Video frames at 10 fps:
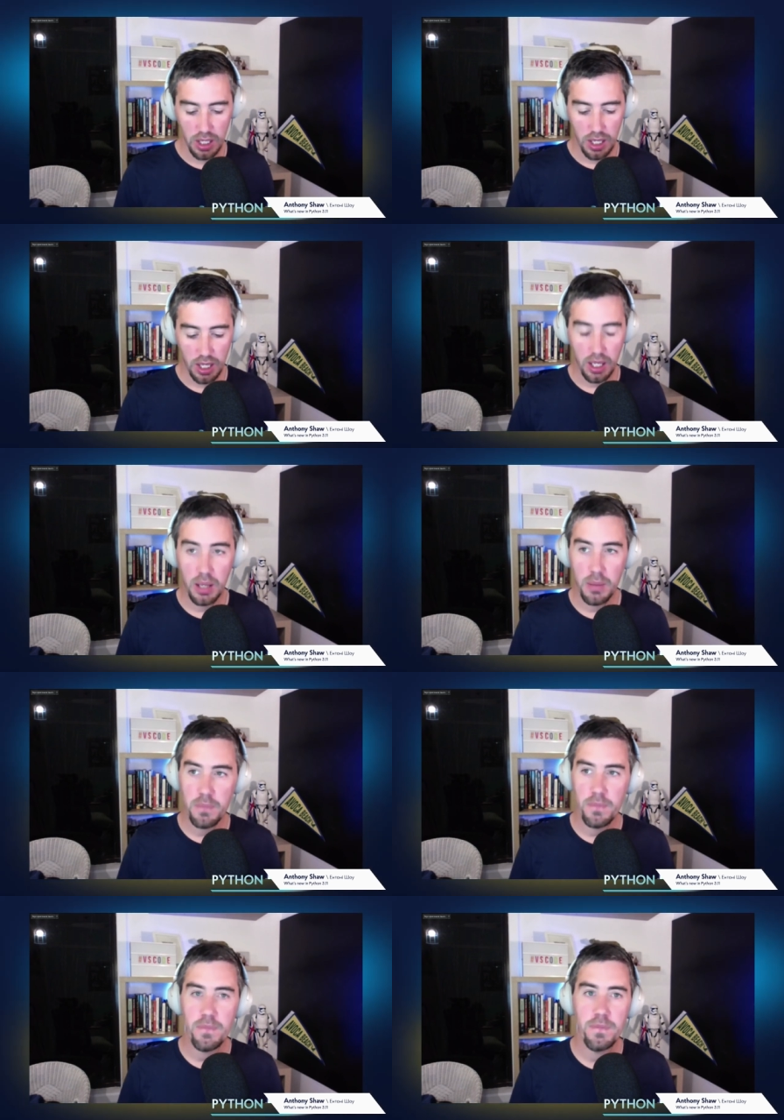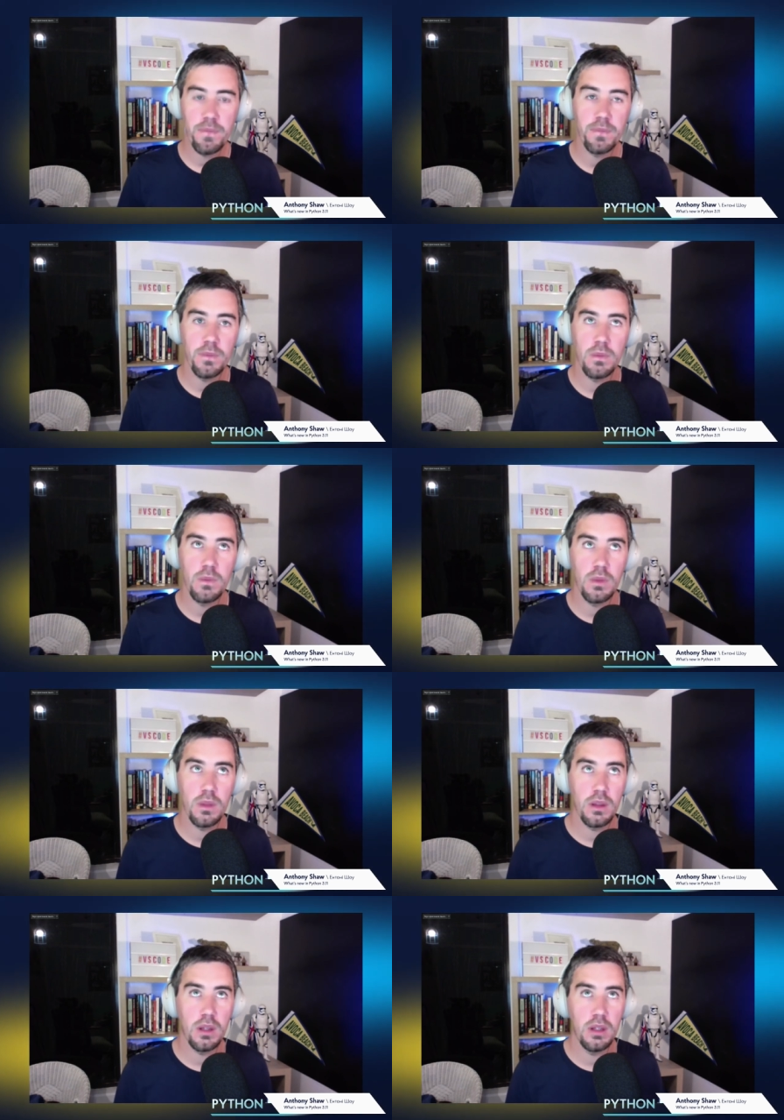Um,
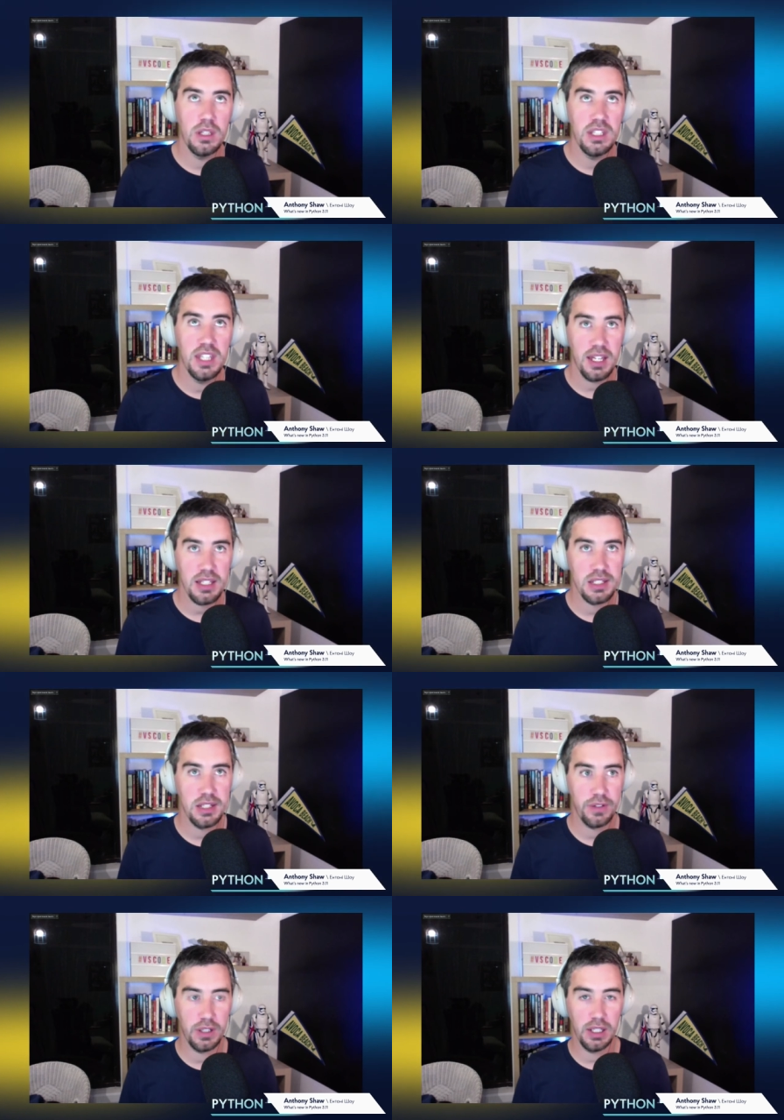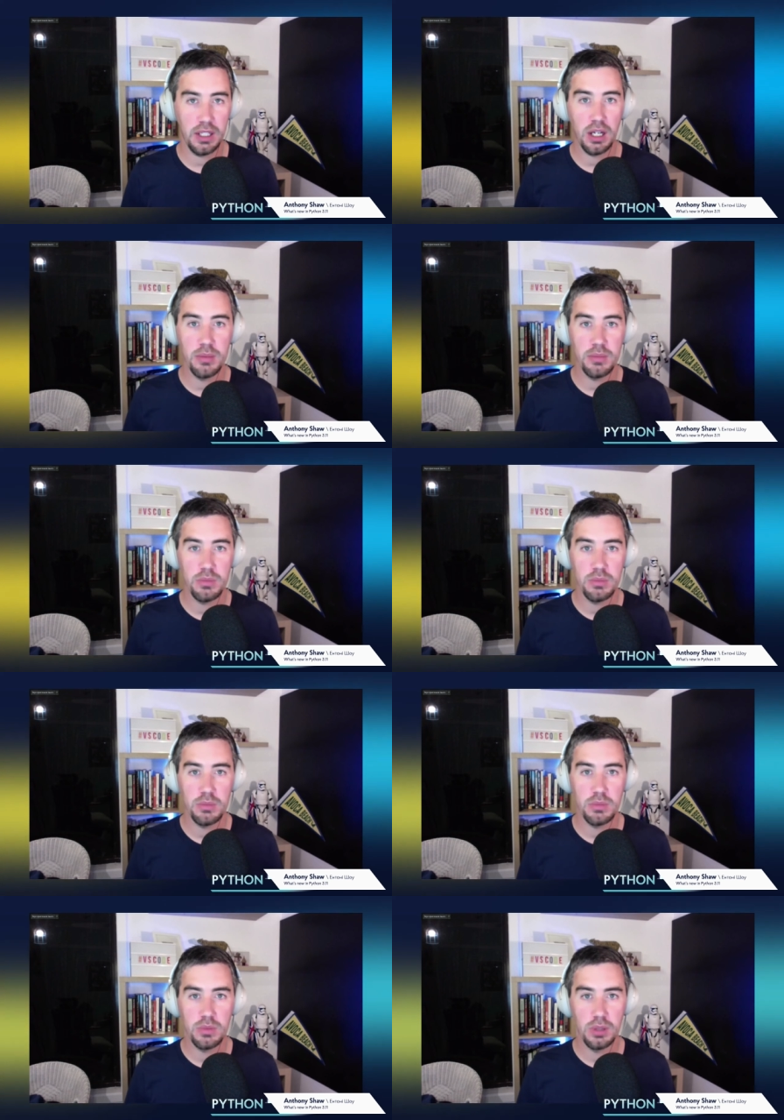yes, definitely. I'm
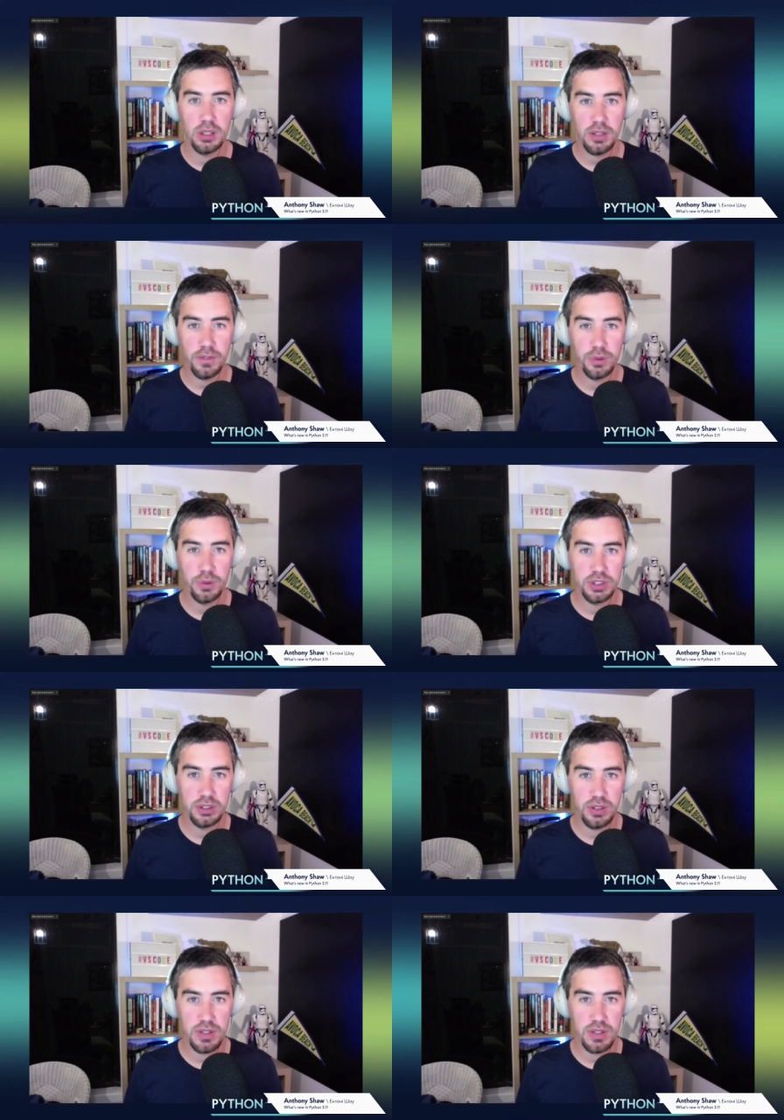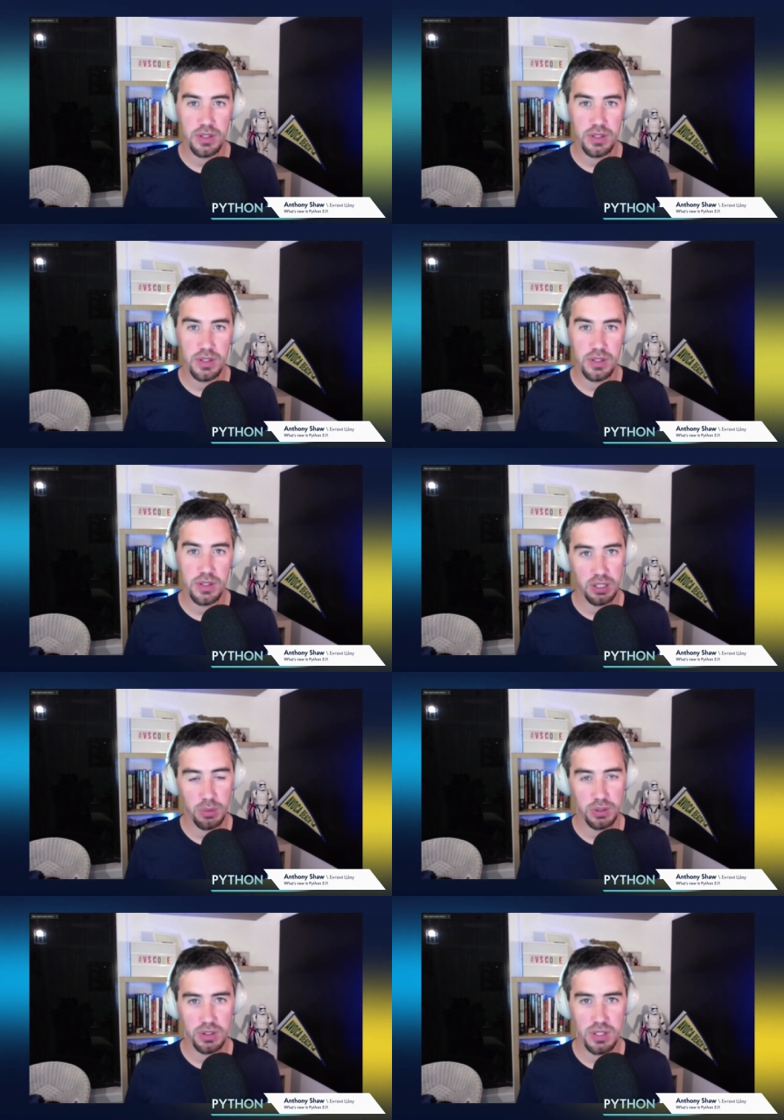looking forward to using sub
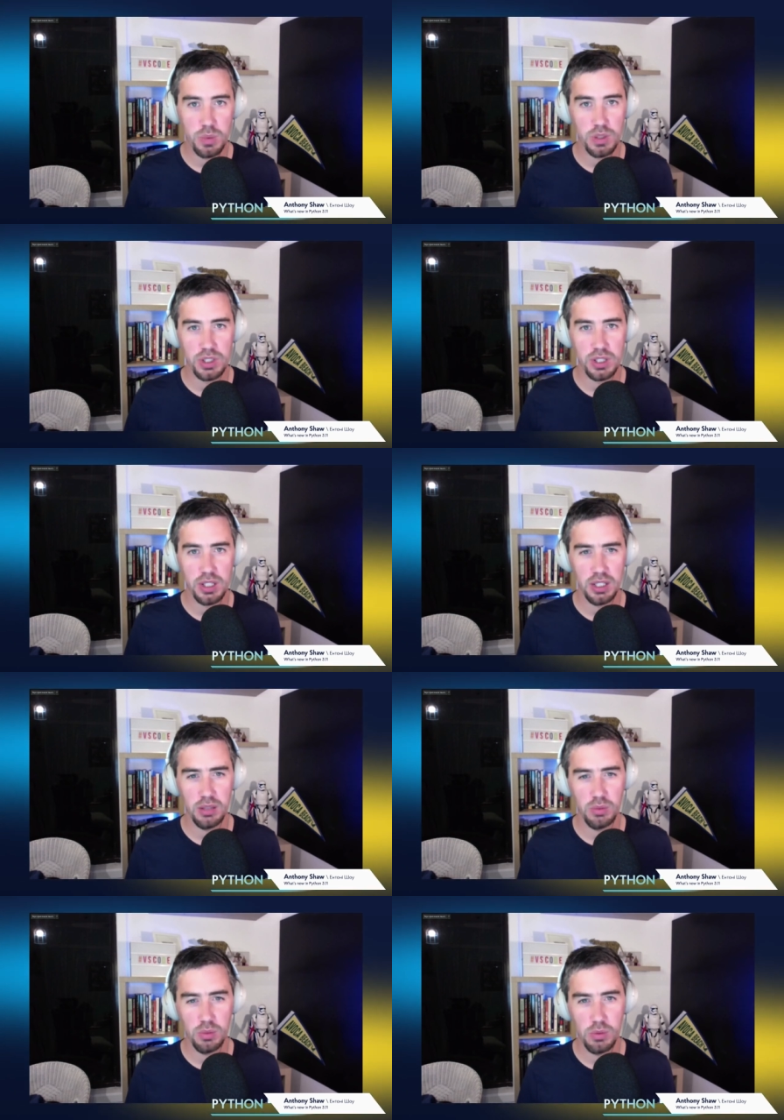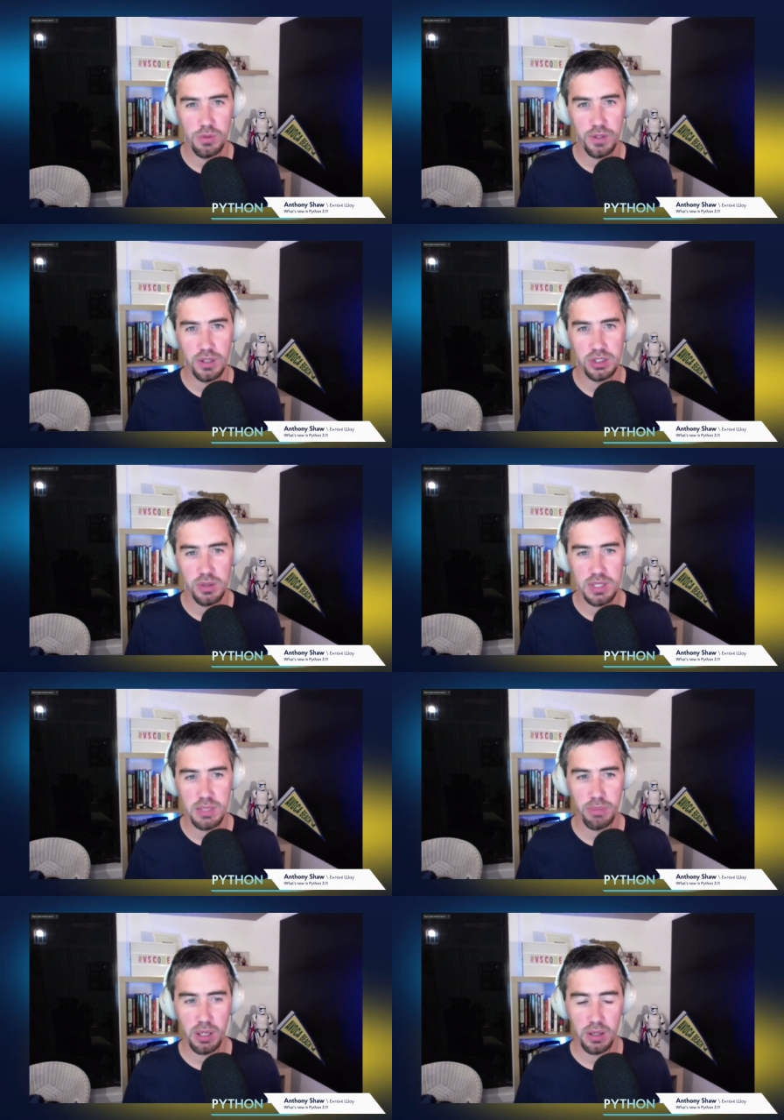interpreters, which I refer to as a
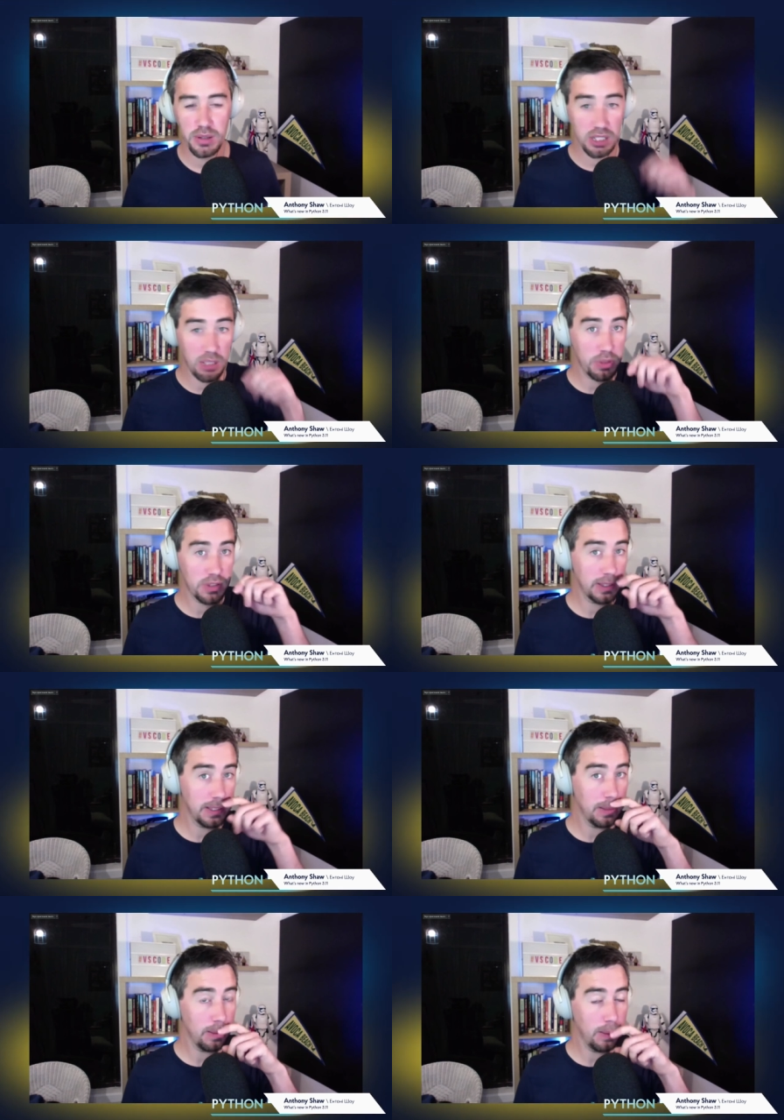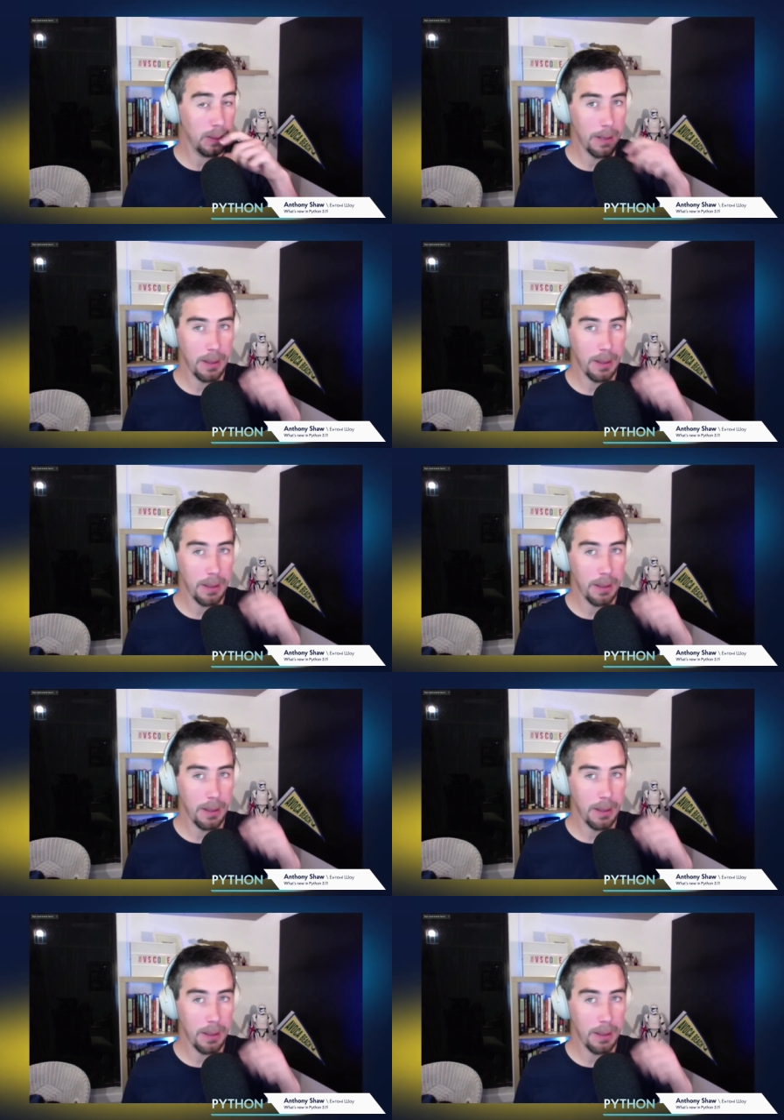per interpreter GIL.